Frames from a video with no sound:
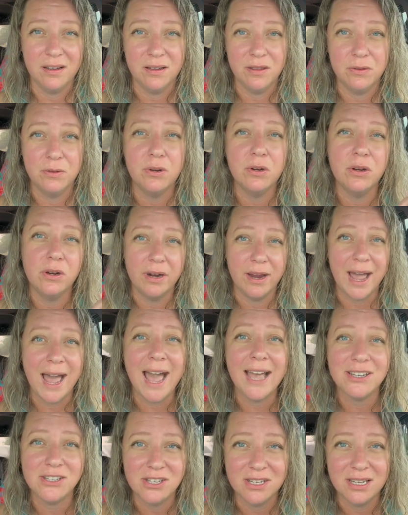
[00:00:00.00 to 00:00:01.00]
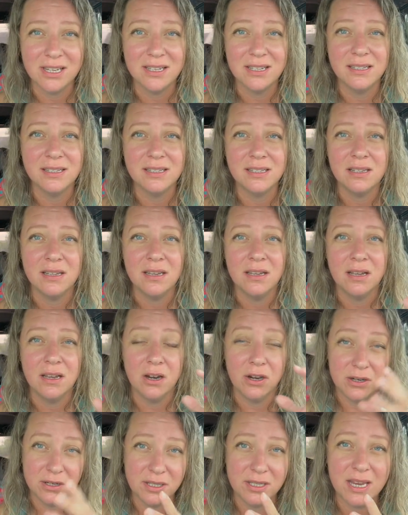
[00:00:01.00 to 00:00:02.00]
through her actions,
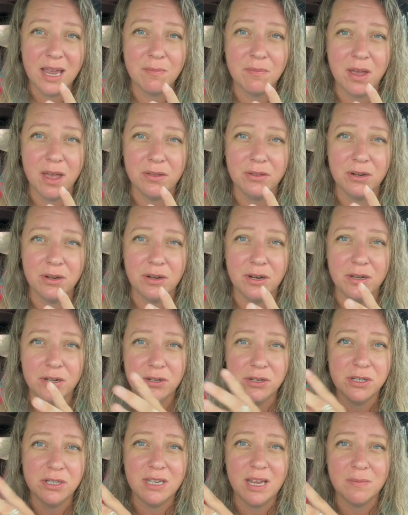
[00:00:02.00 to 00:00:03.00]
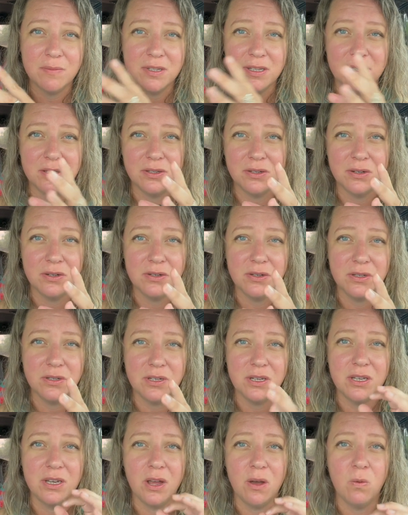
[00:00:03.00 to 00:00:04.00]
her stepmother and her stepsisters,
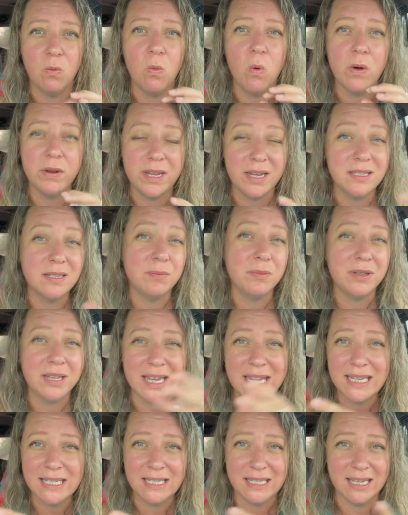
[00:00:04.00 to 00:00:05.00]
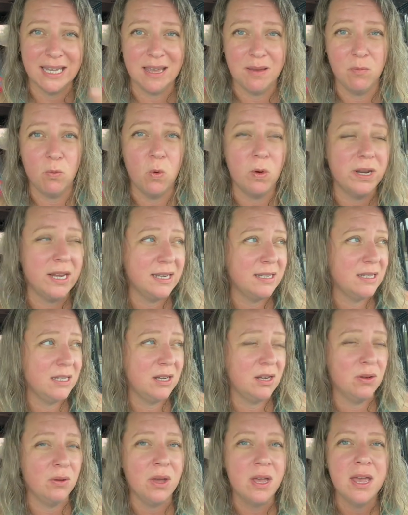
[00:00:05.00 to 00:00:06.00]
you know, wanting to please them, wanting
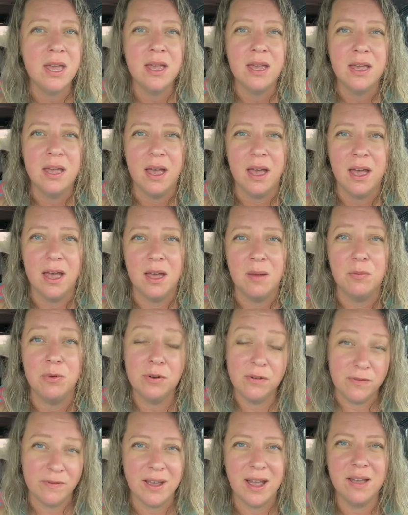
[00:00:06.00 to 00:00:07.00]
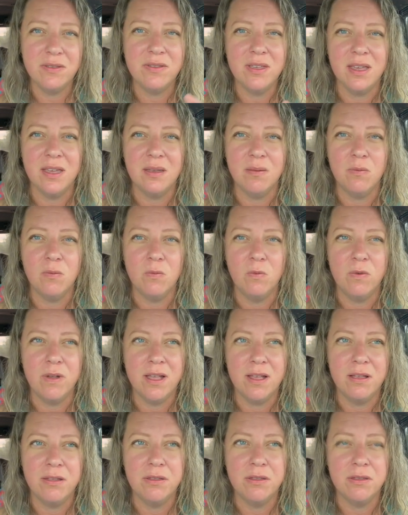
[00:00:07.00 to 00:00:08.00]
to um, provide them
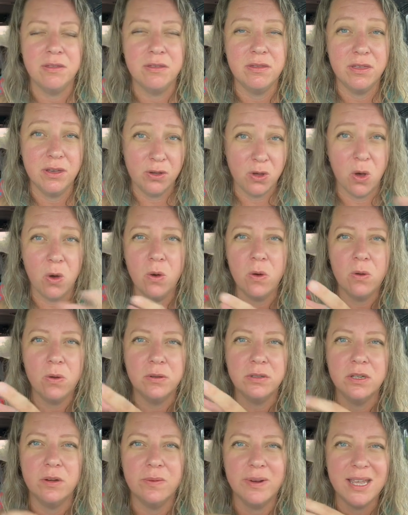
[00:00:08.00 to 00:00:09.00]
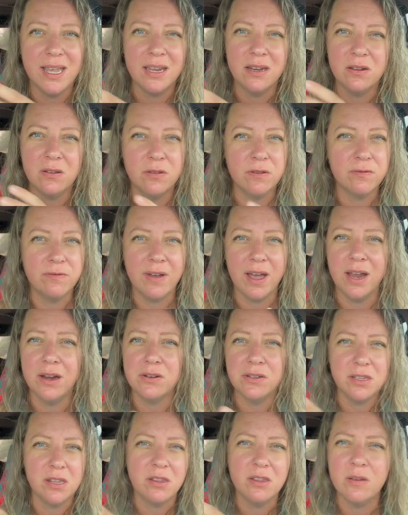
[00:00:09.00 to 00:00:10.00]
with the coal to rekindle the fire
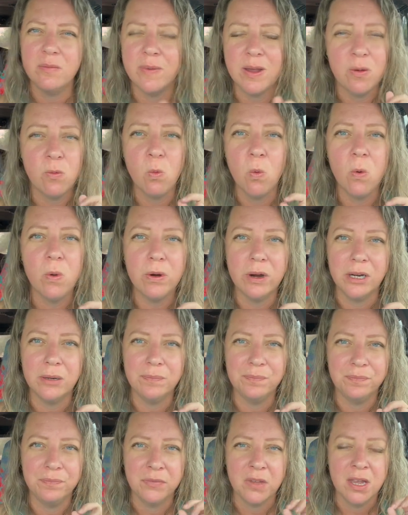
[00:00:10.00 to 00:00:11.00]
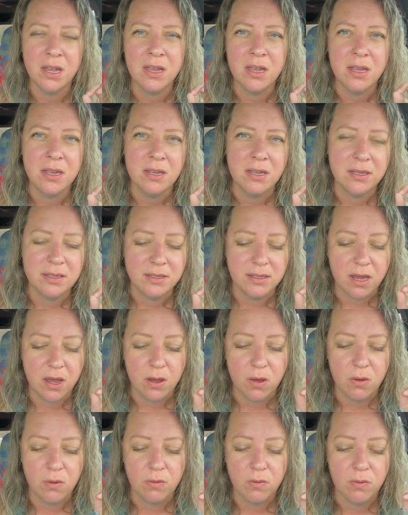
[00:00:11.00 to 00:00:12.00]
so they'll be warm.
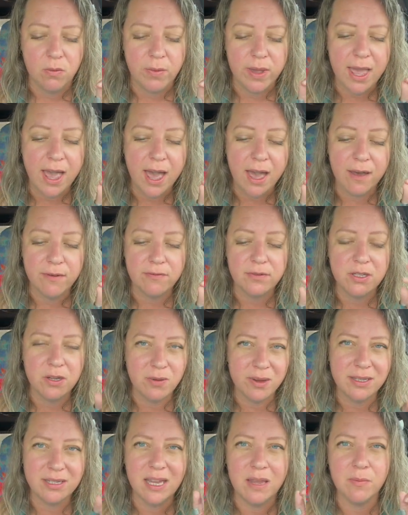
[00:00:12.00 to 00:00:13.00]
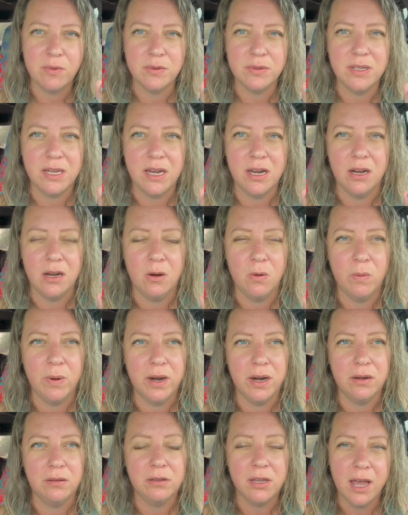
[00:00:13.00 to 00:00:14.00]
So we have two examples here
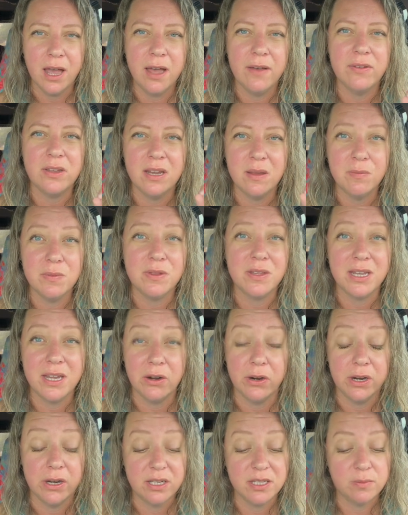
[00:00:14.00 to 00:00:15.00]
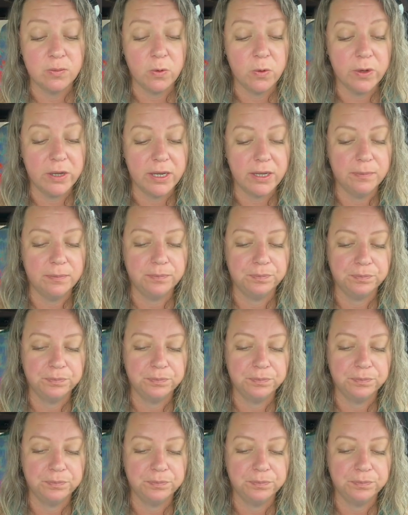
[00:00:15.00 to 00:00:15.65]
where love and empathy are exploited.